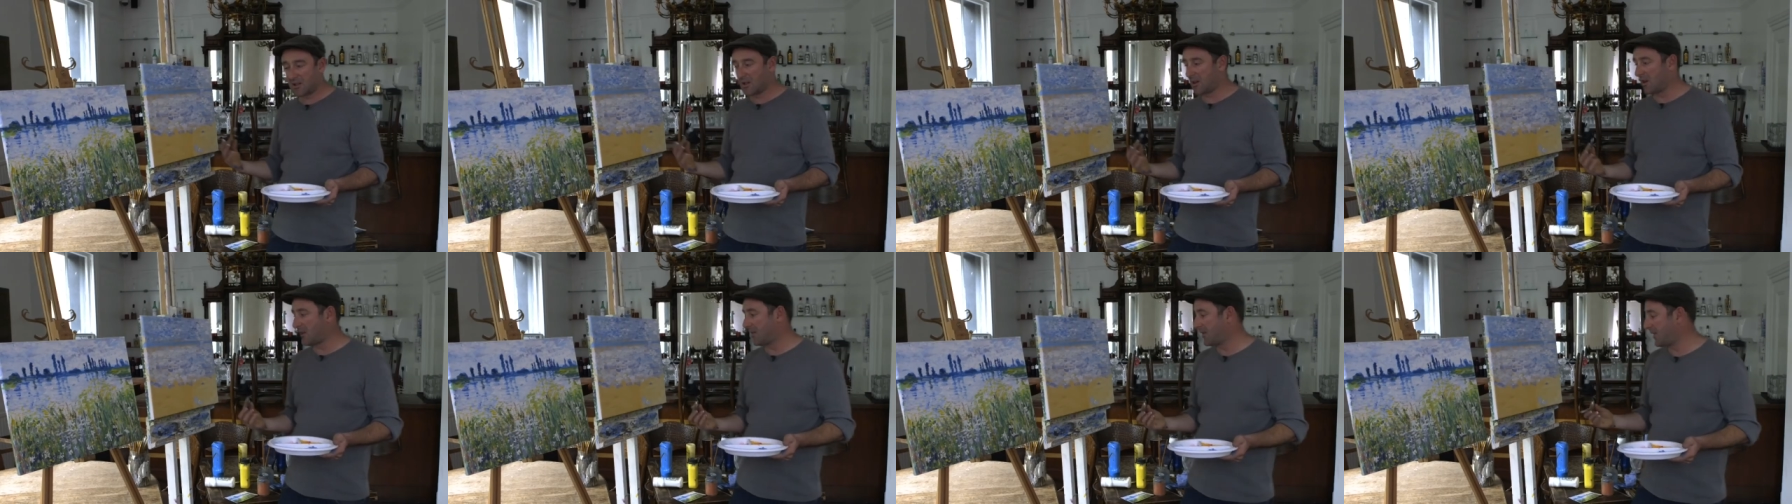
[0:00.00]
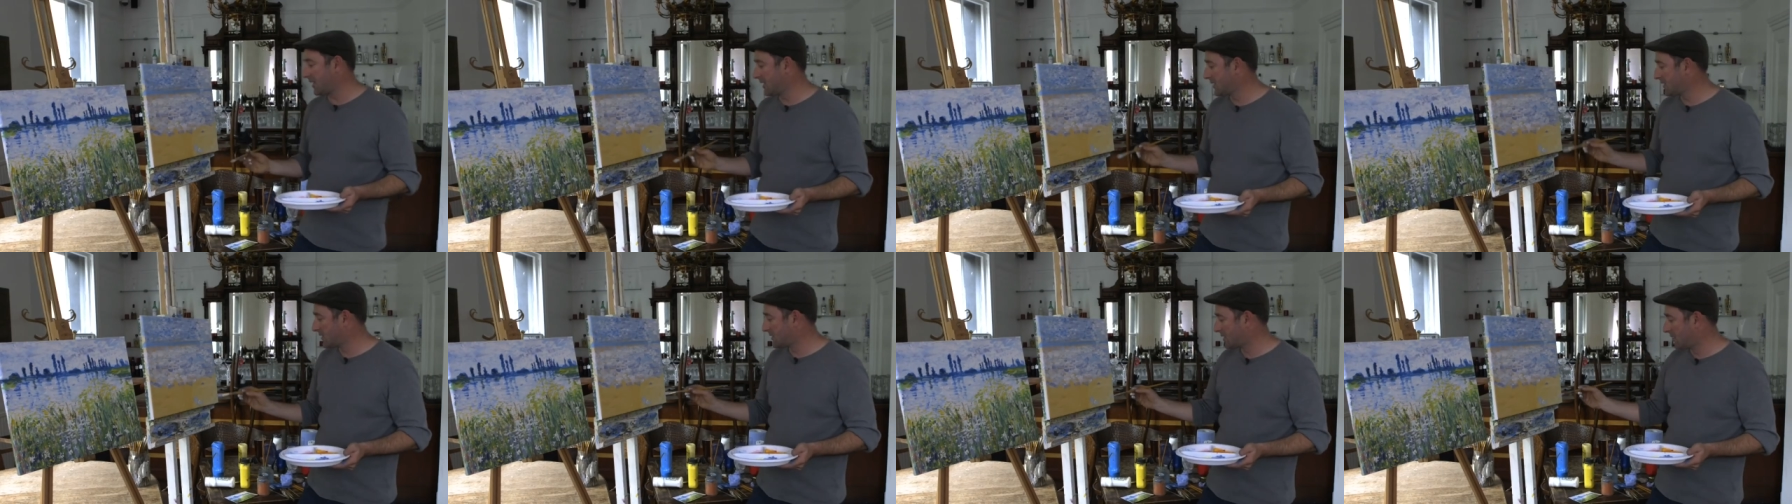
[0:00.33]
you know,
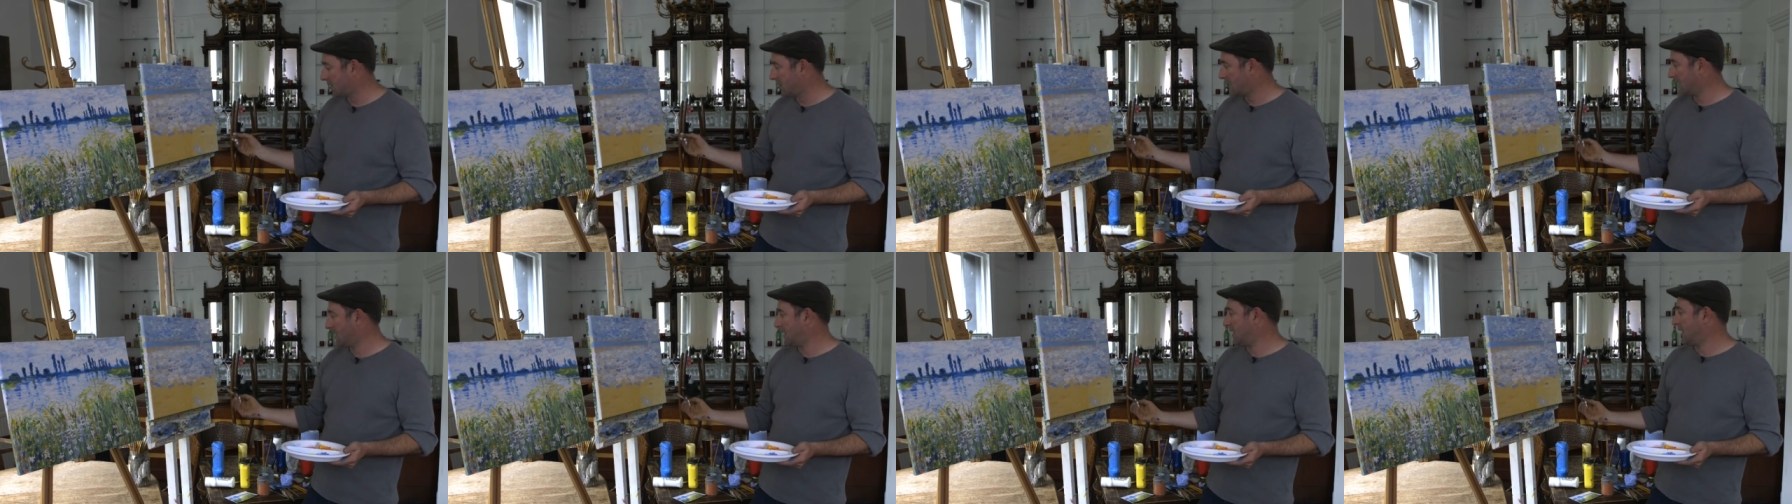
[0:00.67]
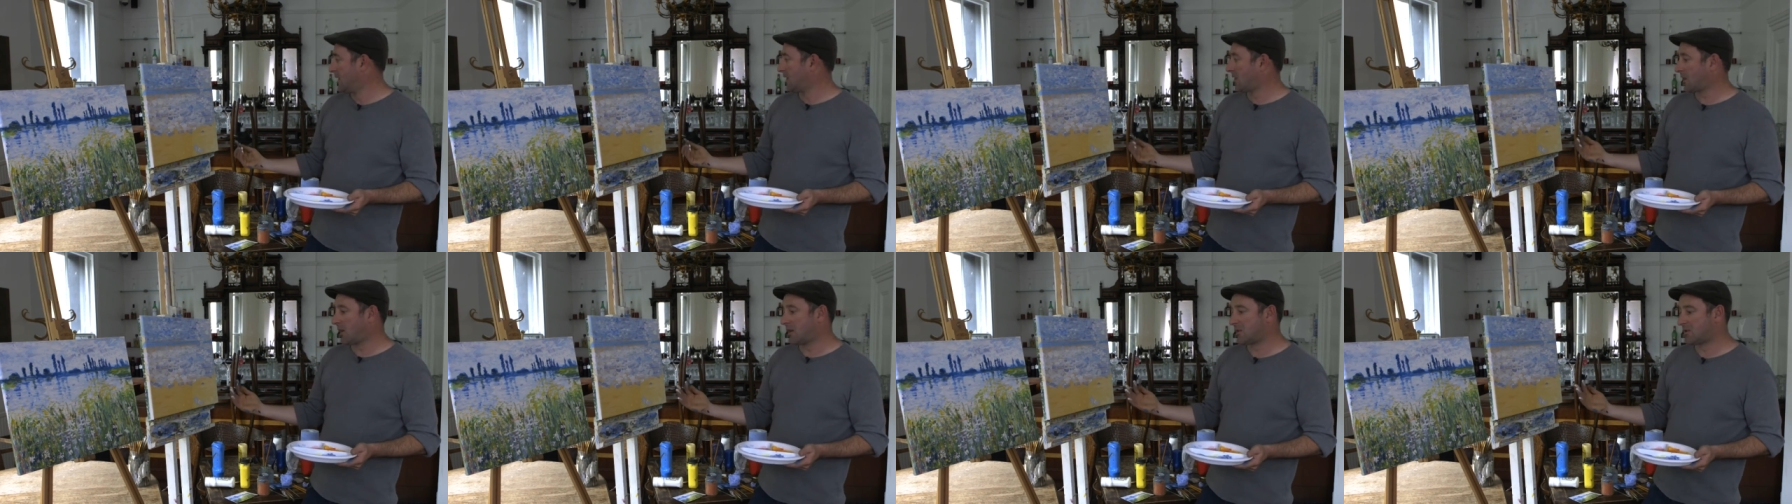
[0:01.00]
things
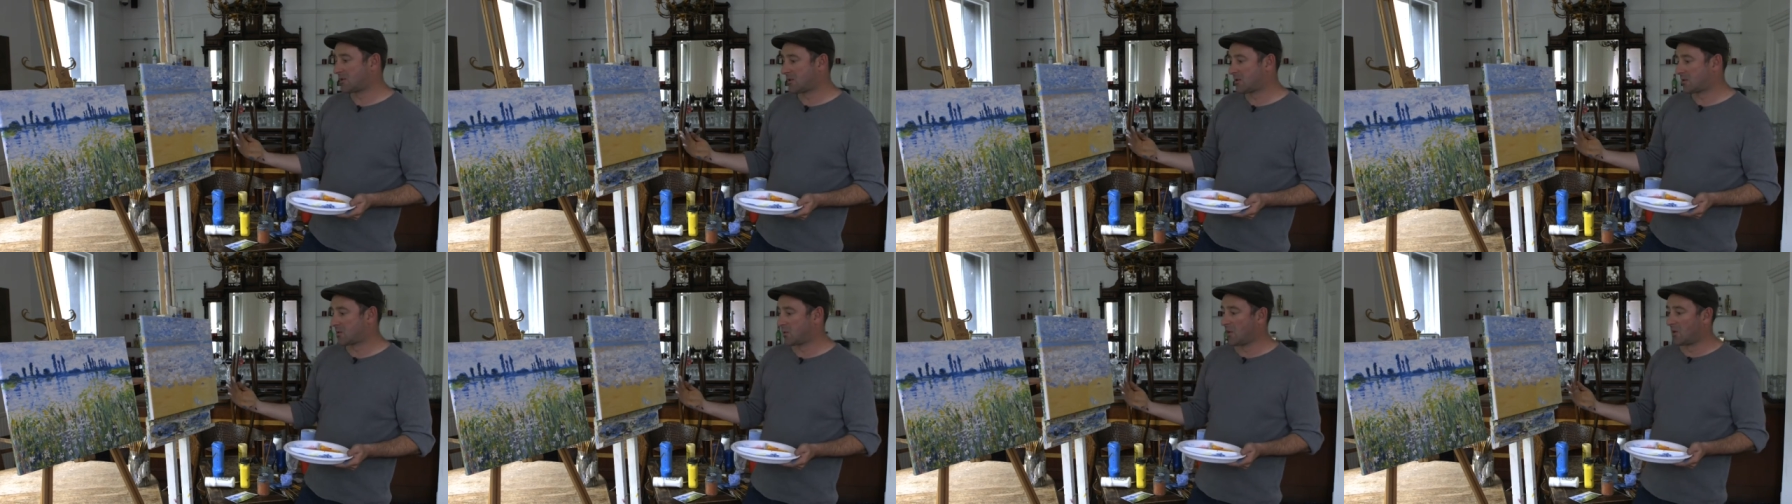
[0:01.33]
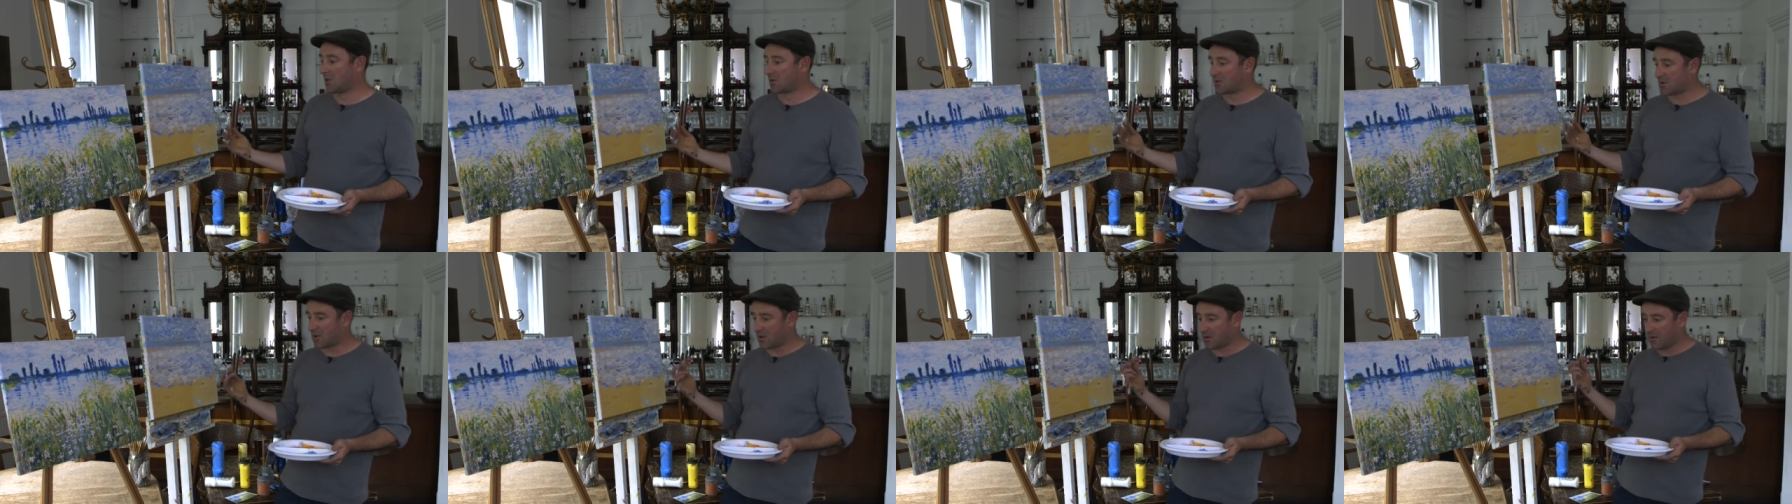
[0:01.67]
closer
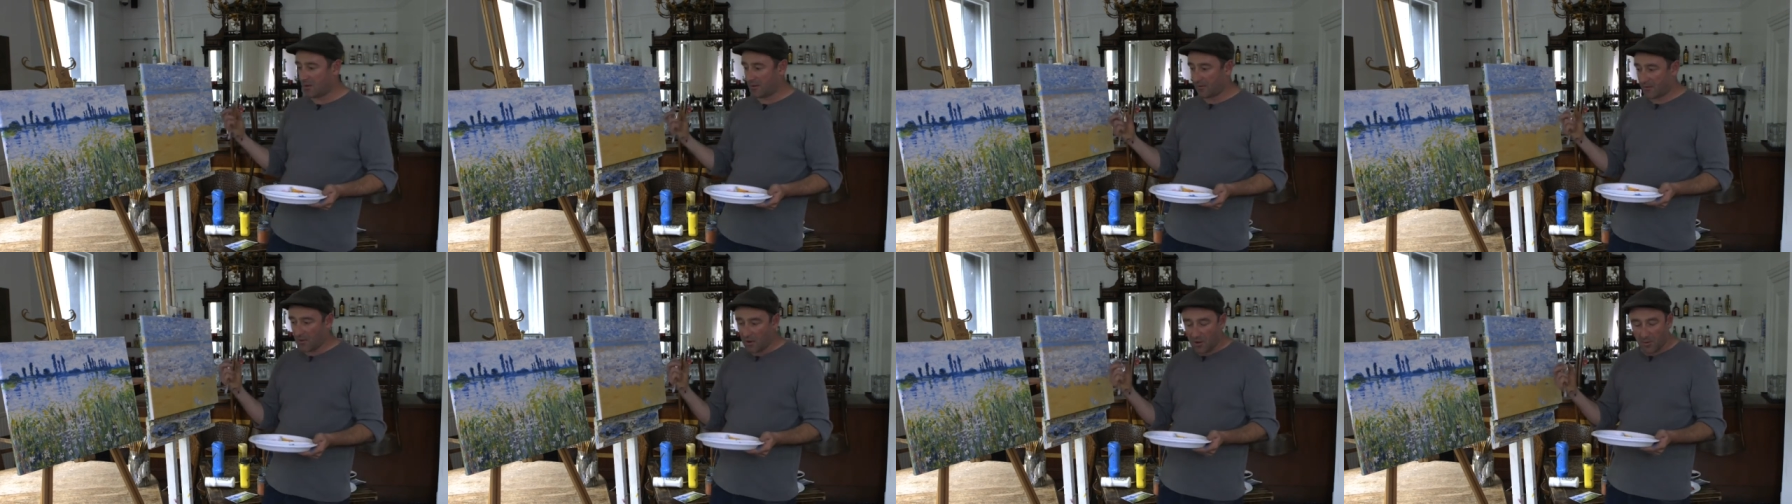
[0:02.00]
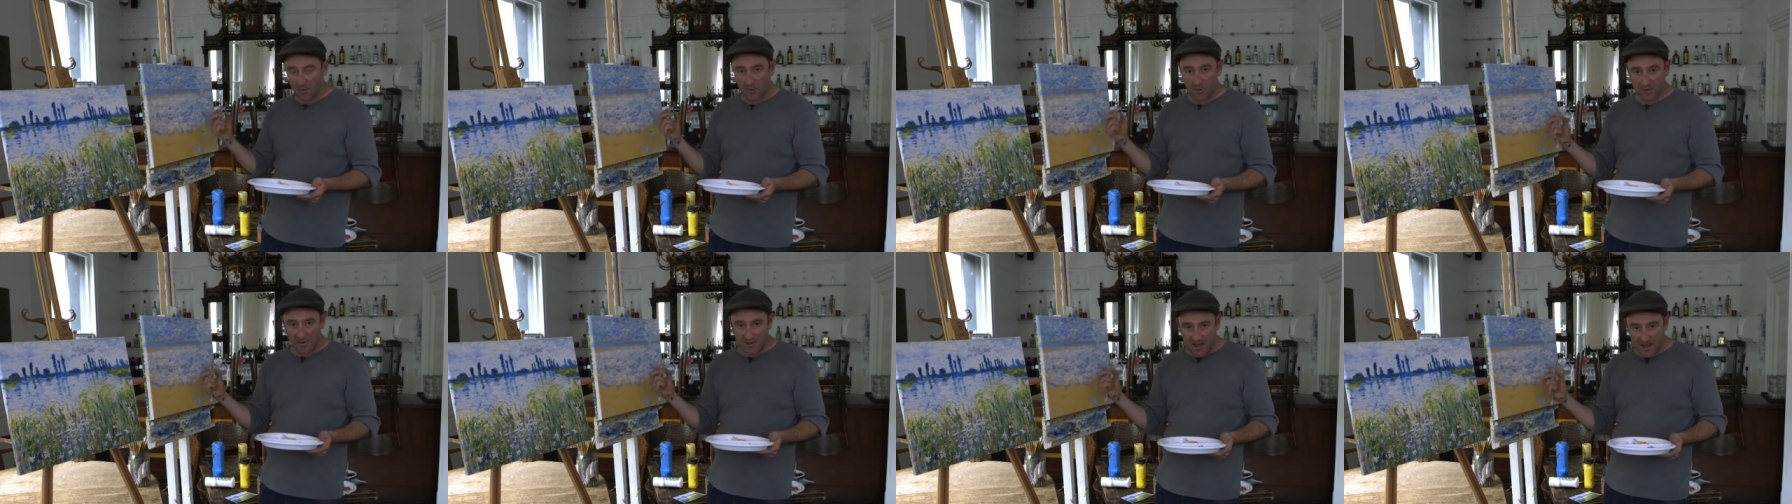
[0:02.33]
towards you have got
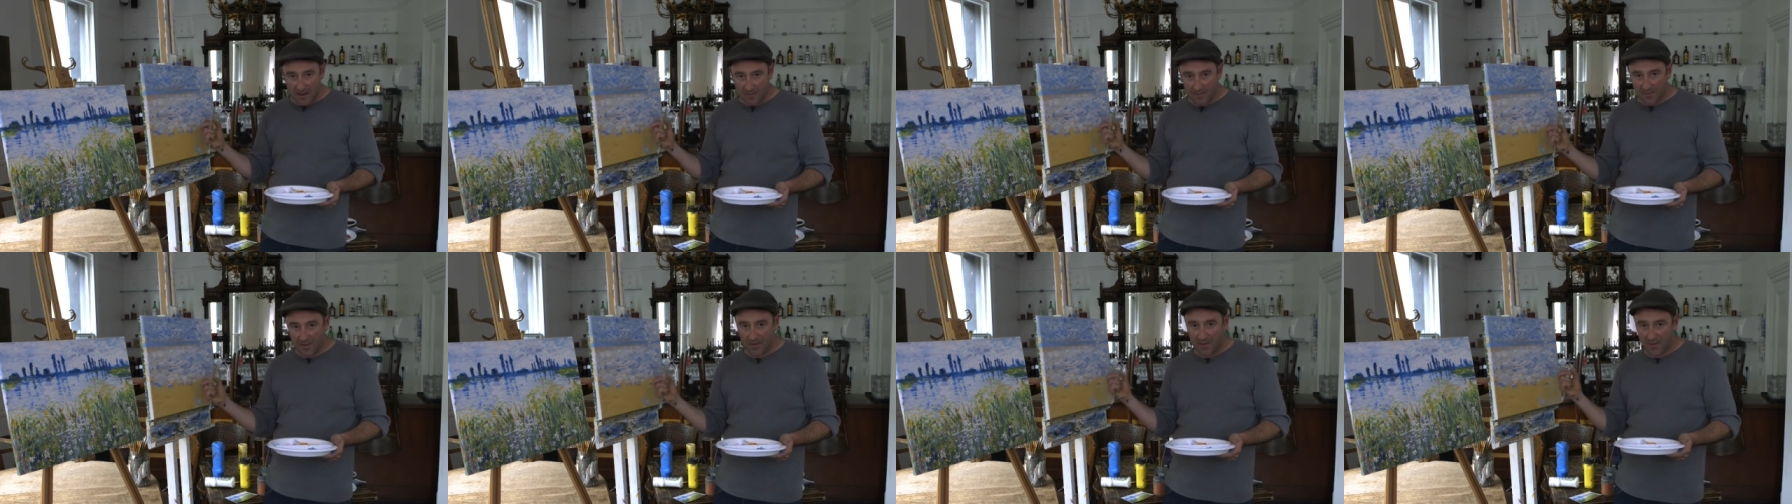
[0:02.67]
more depth,